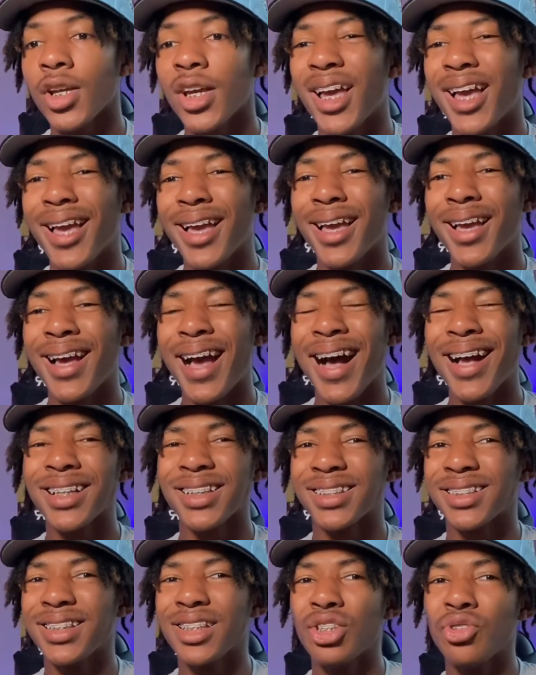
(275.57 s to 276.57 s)
and I
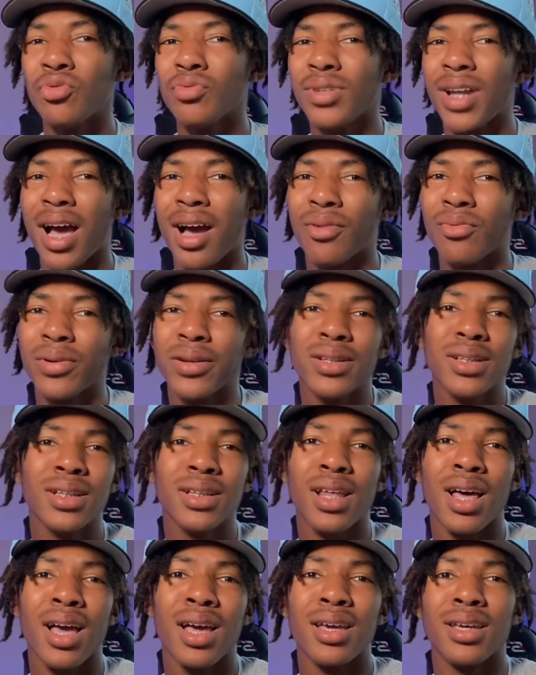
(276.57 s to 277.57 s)
see you not really
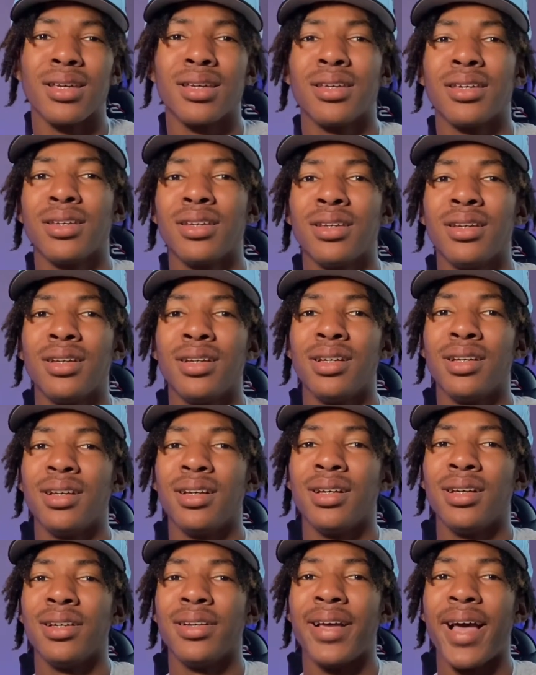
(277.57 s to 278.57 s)
like
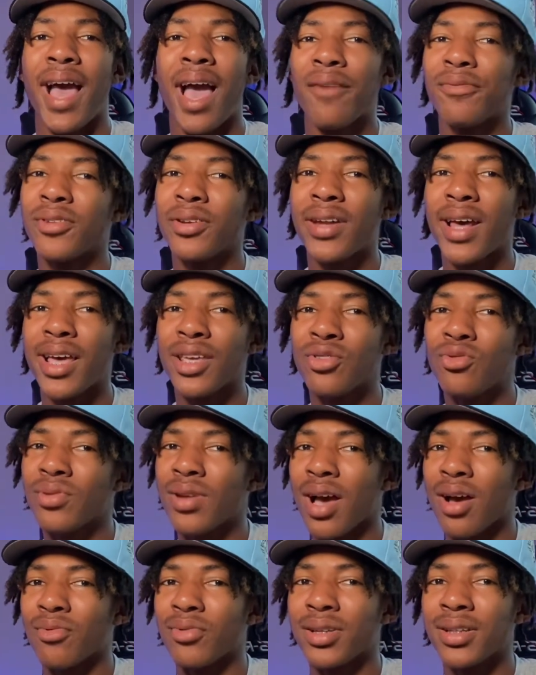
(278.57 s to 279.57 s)
after that, you're
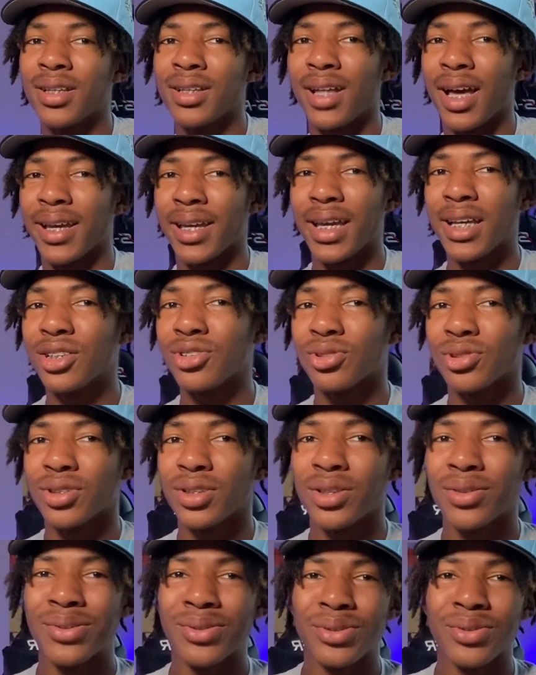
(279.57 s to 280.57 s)
not really like
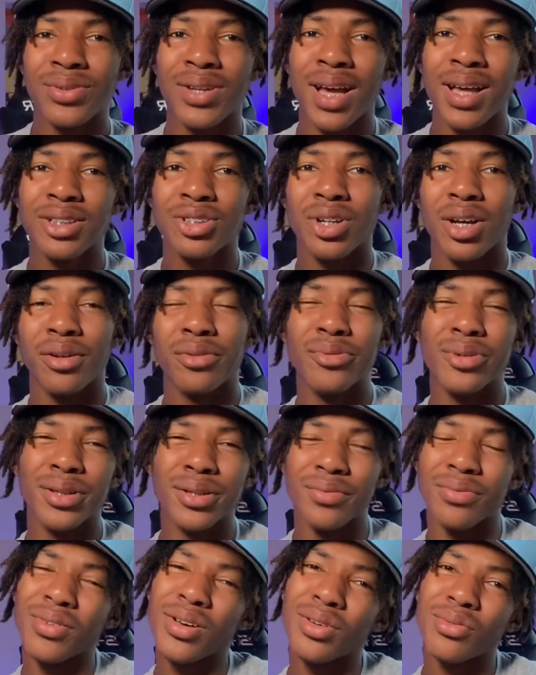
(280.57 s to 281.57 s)
interested or you're not trying to really
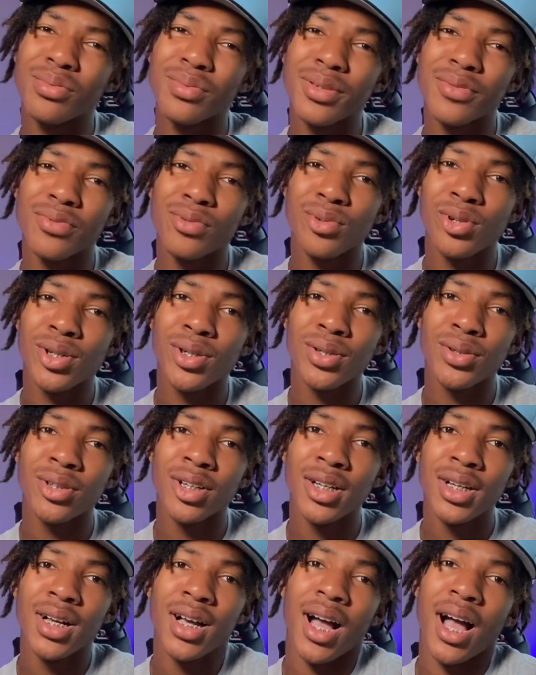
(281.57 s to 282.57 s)
fuck with me for real.
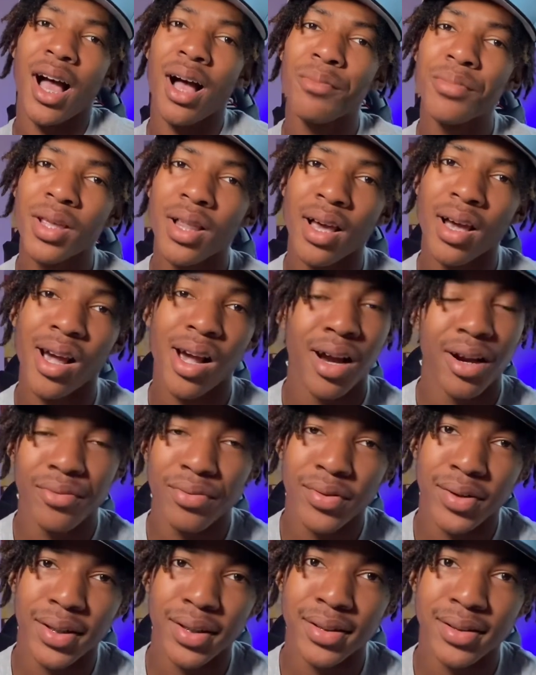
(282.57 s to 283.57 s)
I'll be like, all right,
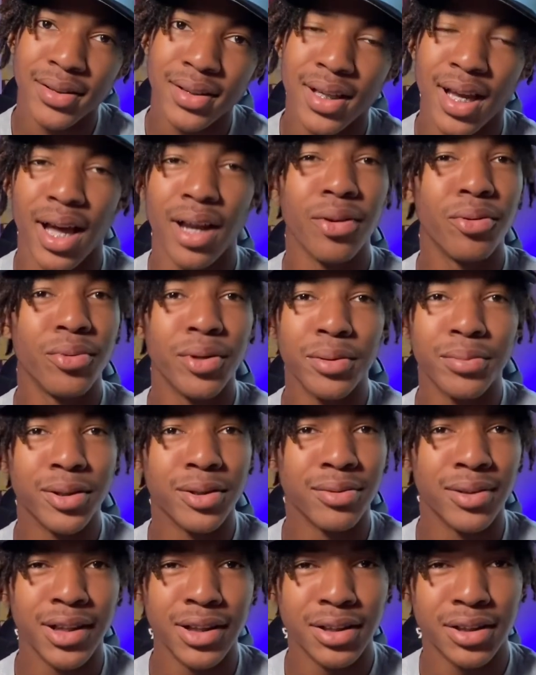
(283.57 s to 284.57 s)
fuck it. I don't want to be in a
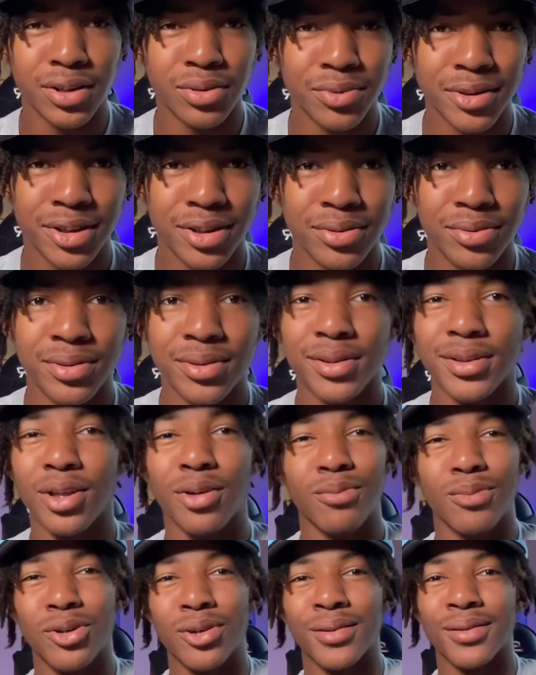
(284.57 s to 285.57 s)
relationship with you no
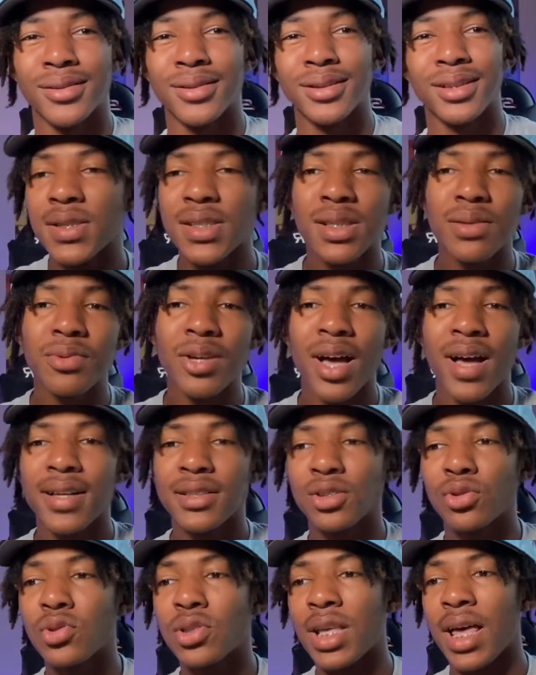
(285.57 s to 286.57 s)
more. But some guys
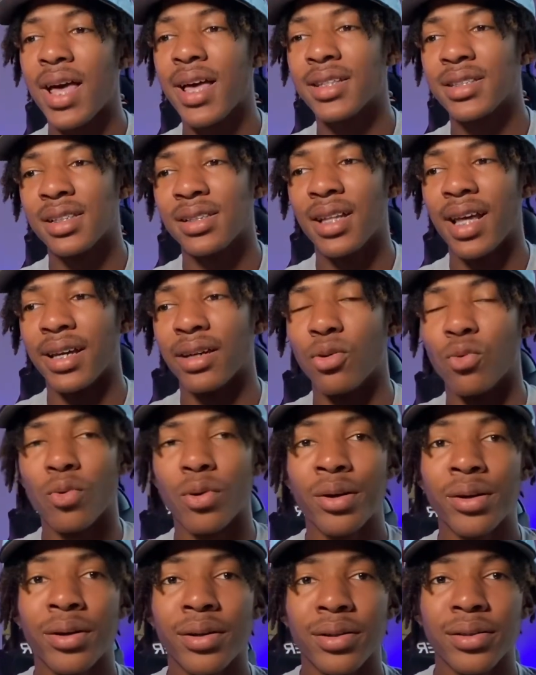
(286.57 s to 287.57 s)
use that as a, like a
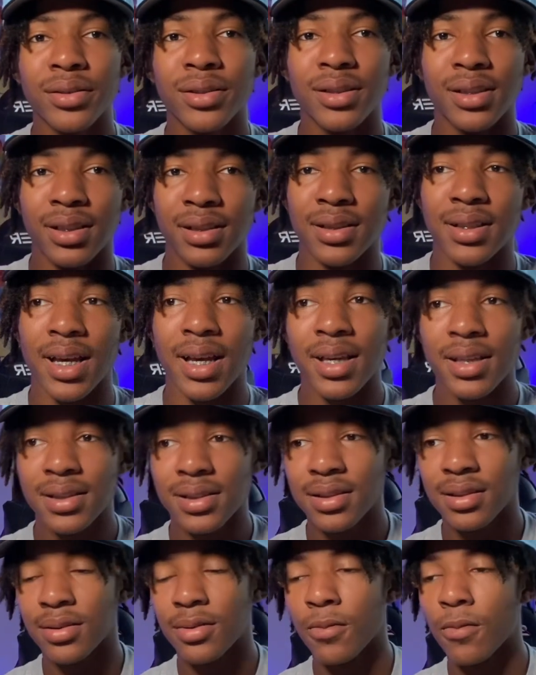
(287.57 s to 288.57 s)
word to
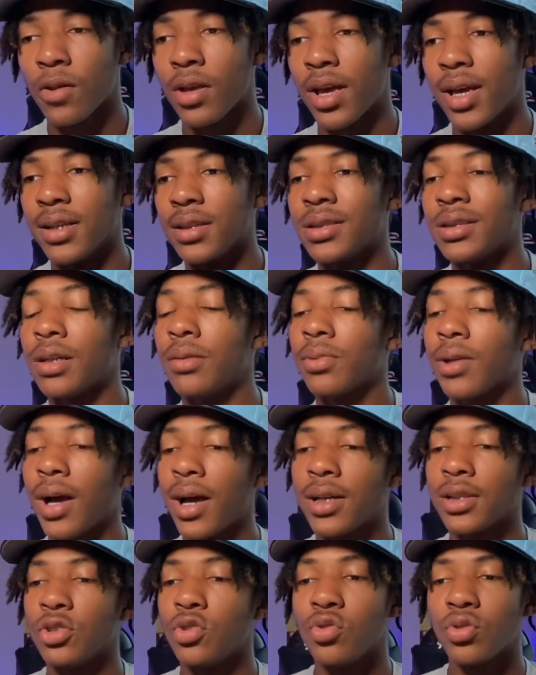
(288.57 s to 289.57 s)
test, and some
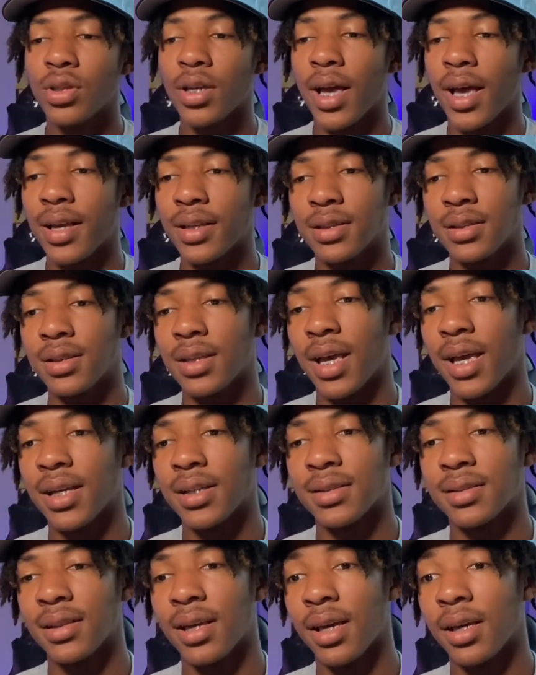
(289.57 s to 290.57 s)
guys use it as
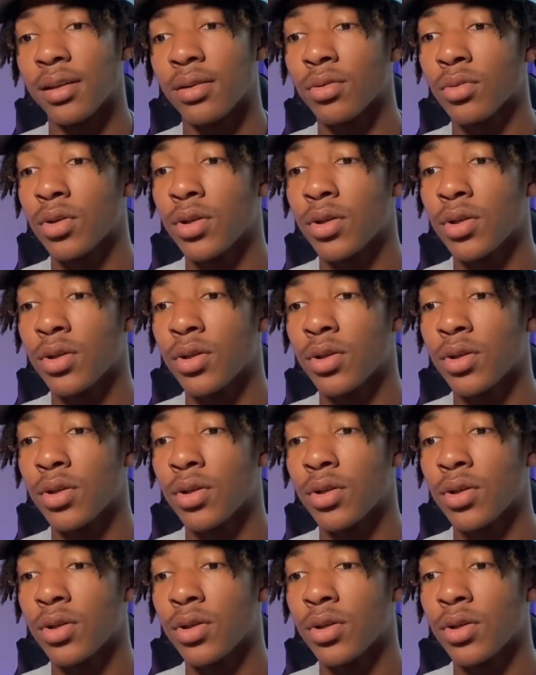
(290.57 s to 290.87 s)
as like